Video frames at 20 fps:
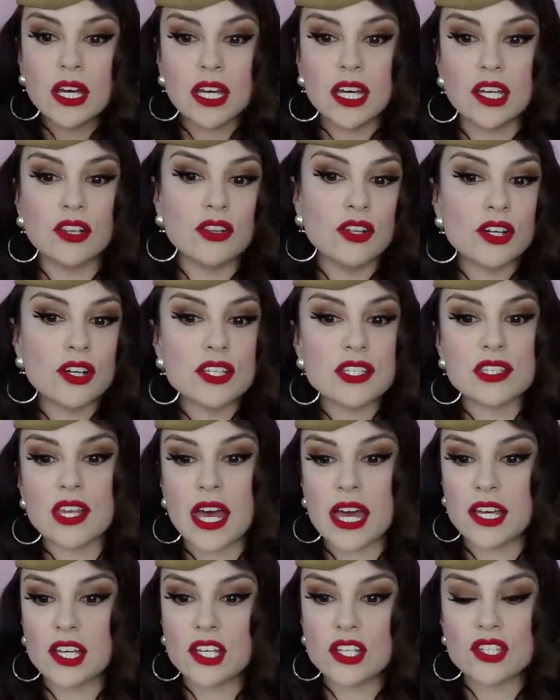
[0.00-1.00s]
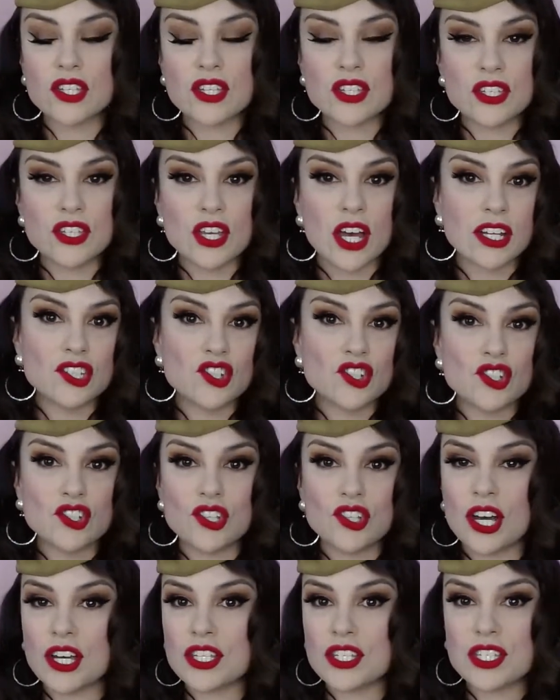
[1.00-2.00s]
it looks like
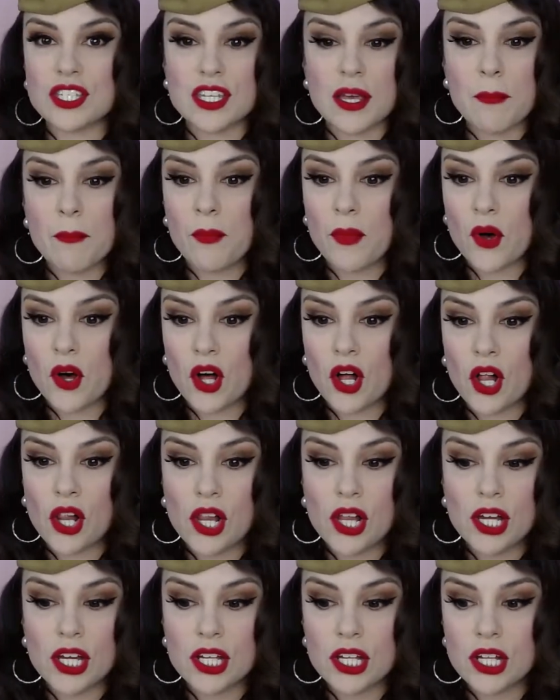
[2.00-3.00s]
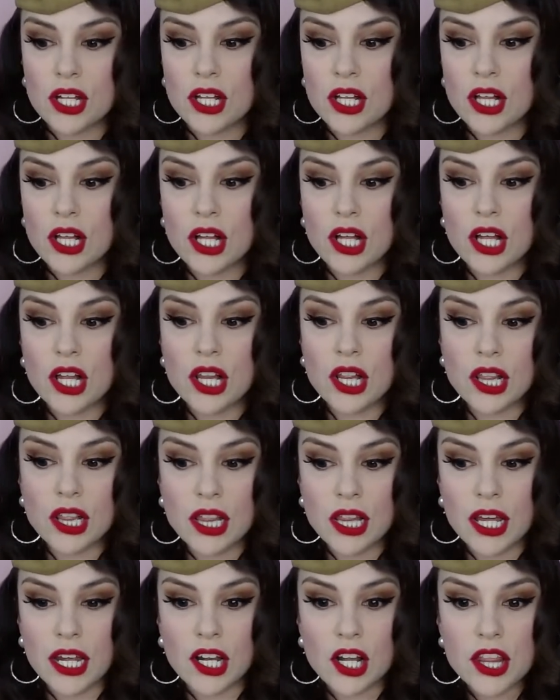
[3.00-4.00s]
such a simple
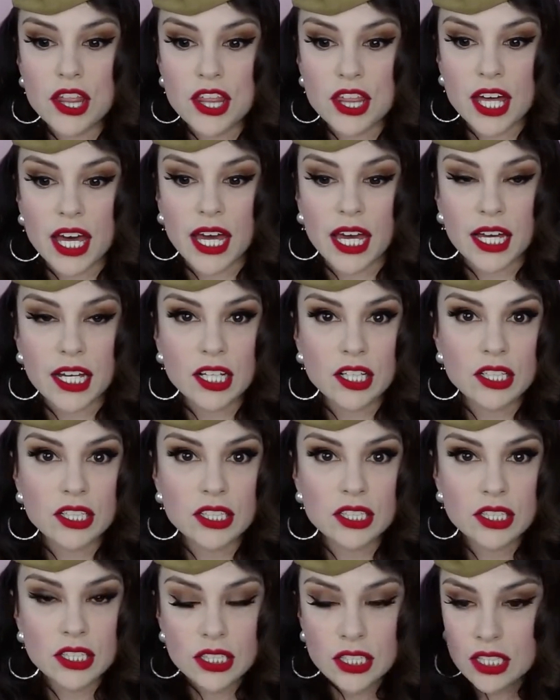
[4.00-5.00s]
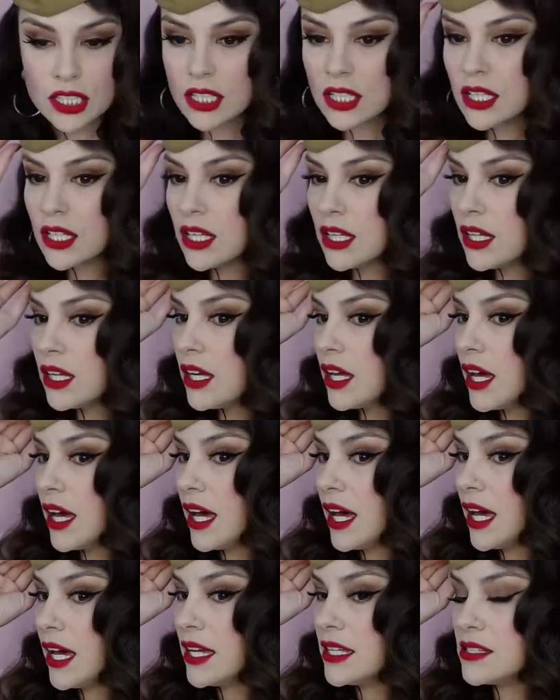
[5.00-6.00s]
little thing
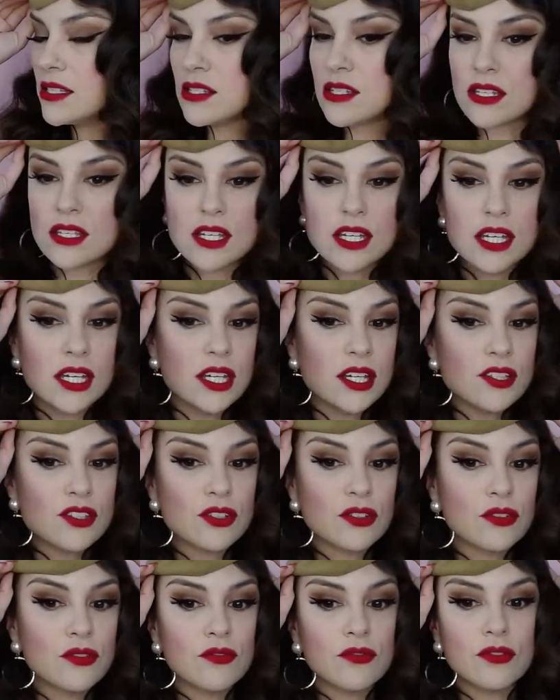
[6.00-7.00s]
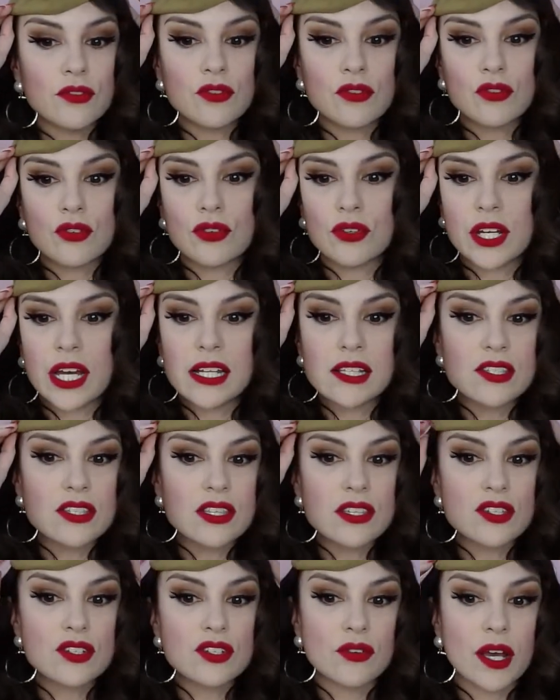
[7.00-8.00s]
and it creates
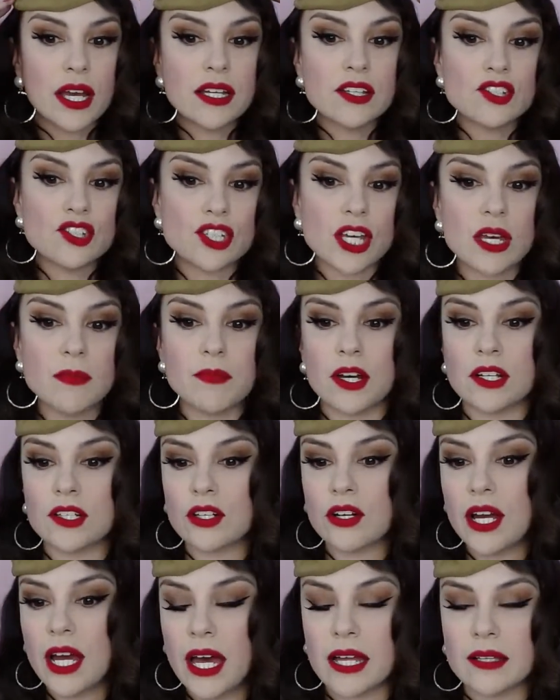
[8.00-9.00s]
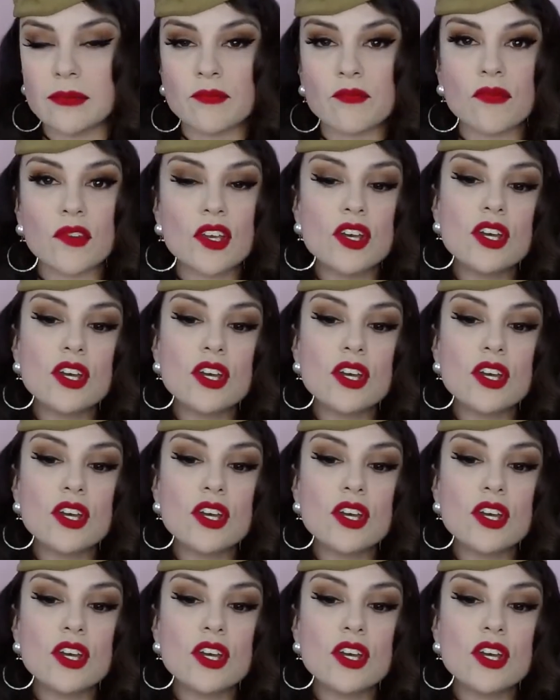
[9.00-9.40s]
this great shape on your head.